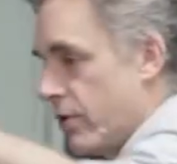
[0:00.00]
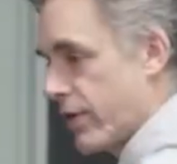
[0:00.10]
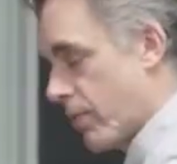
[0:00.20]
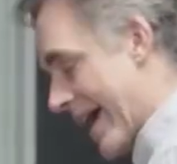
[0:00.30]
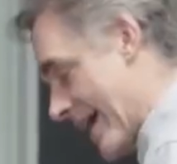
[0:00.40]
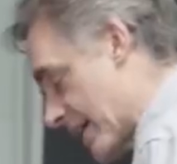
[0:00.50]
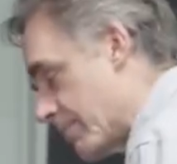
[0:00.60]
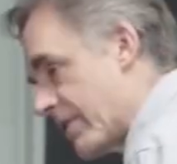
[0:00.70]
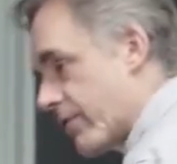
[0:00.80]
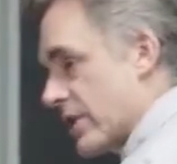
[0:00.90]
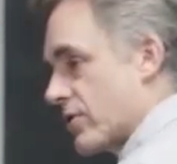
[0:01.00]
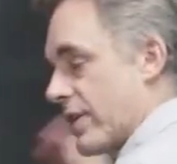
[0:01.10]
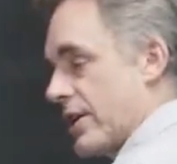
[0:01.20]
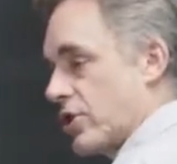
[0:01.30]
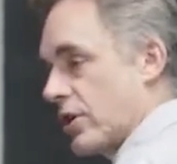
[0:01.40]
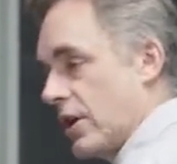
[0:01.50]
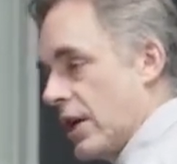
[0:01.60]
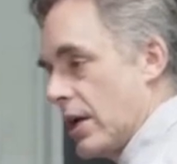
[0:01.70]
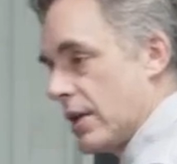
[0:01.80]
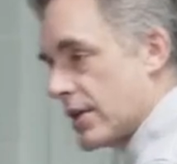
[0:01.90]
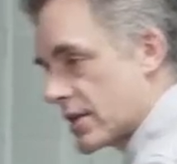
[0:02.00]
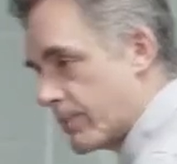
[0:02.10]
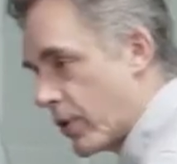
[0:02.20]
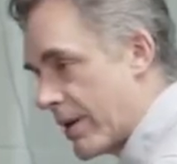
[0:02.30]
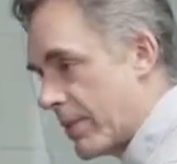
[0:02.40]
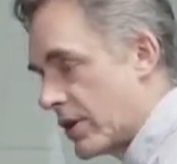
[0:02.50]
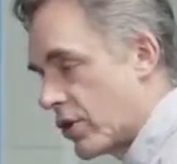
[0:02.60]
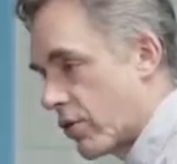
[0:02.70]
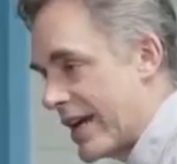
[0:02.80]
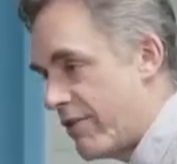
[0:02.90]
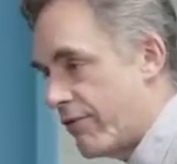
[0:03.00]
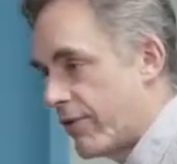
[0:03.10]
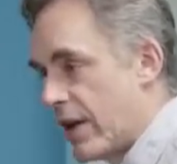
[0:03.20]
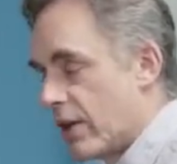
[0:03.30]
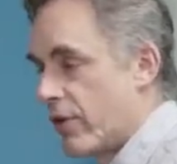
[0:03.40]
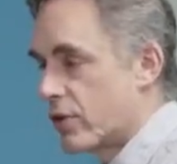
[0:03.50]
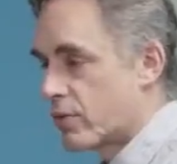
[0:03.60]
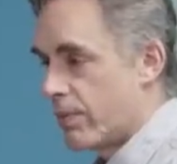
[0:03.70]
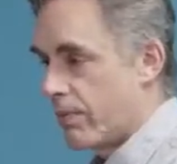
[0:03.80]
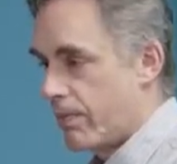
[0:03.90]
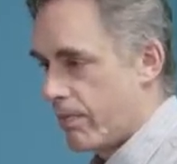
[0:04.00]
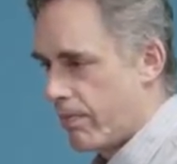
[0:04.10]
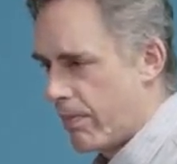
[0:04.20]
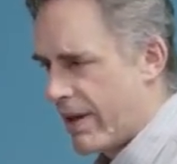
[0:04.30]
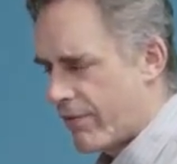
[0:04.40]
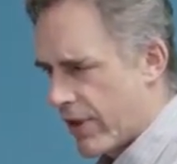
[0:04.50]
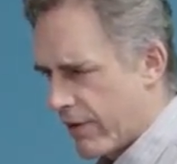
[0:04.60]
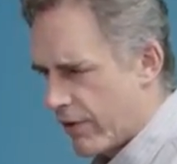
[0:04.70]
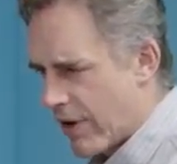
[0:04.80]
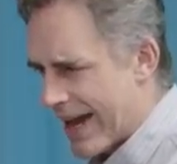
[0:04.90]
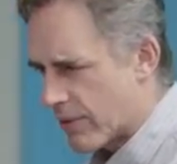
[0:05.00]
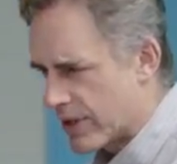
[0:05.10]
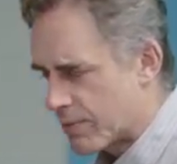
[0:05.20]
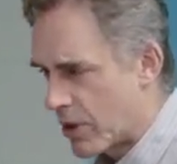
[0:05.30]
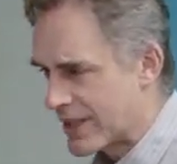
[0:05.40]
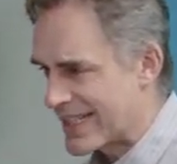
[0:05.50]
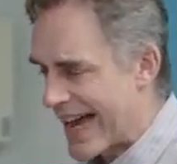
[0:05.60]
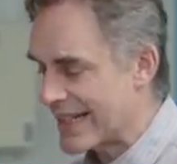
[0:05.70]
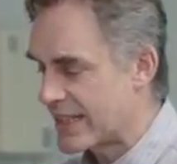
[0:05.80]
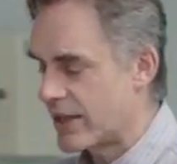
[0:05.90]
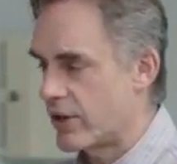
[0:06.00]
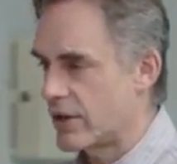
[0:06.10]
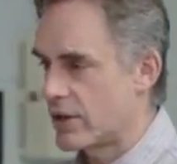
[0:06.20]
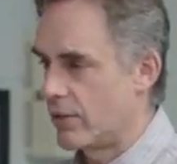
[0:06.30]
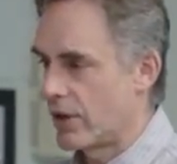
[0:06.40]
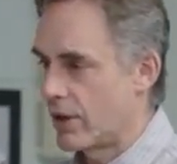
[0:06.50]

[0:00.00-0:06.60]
move it away. It can be frustration, disappointment, grief. Those would, if you had a response that serious to an